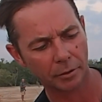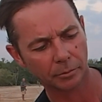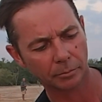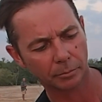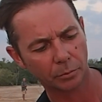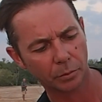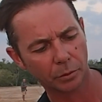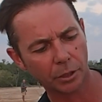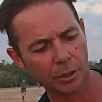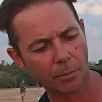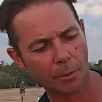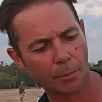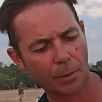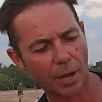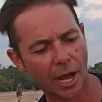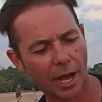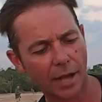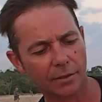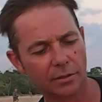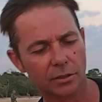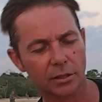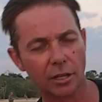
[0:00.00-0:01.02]
Pull him
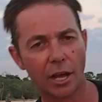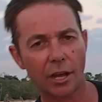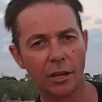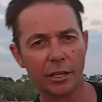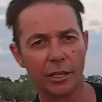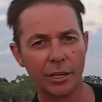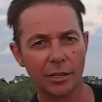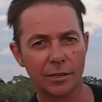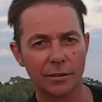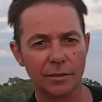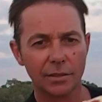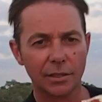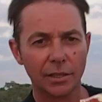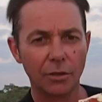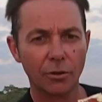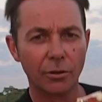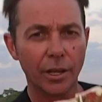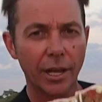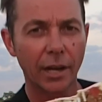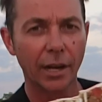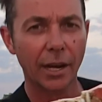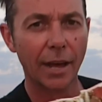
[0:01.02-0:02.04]
apart slowly, you can see all
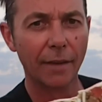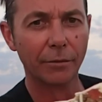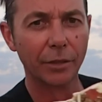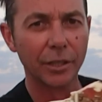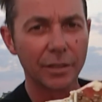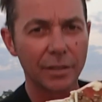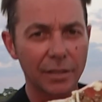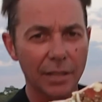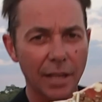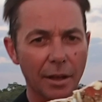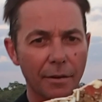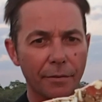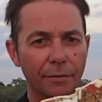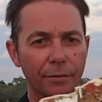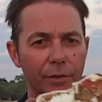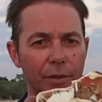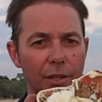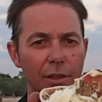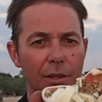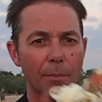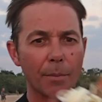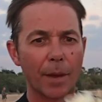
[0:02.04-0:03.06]
that lovely stuff
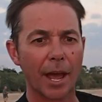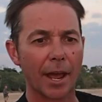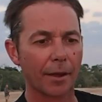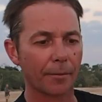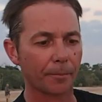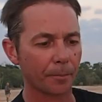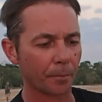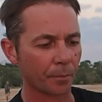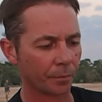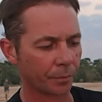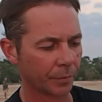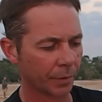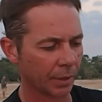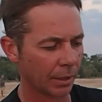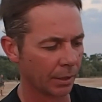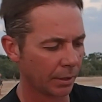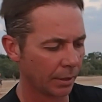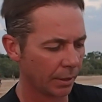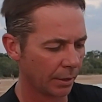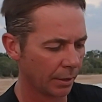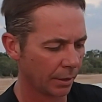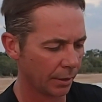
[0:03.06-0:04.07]
in the back.
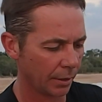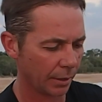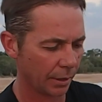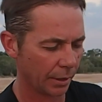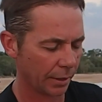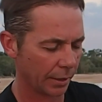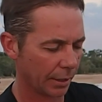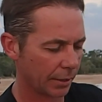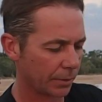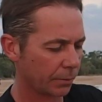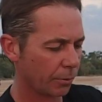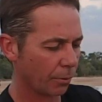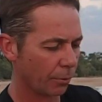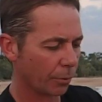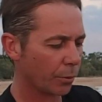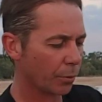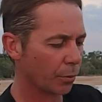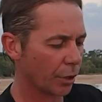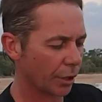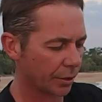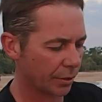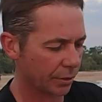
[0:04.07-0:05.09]
That's what we
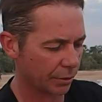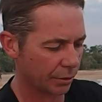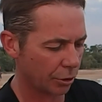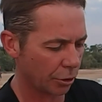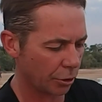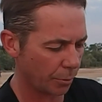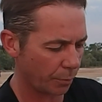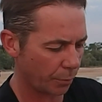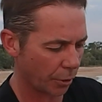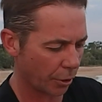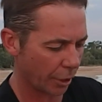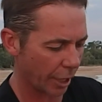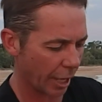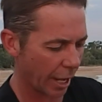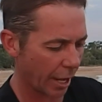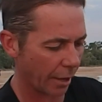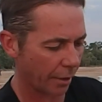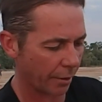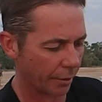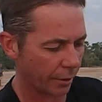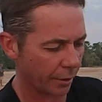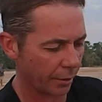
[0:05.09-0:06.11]
want to scoop on
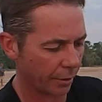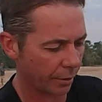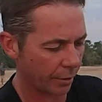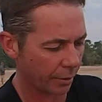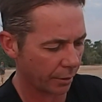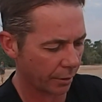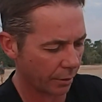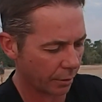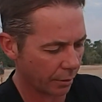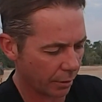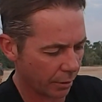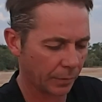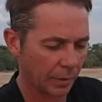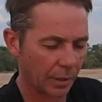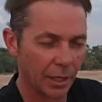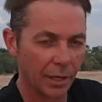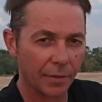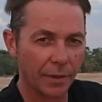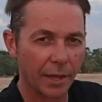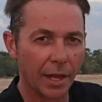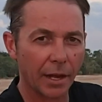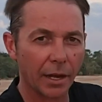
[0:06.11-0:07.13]
out,
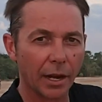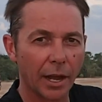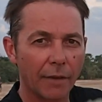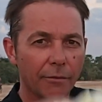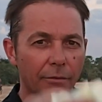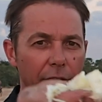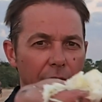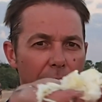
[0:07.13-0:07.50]
get that lovely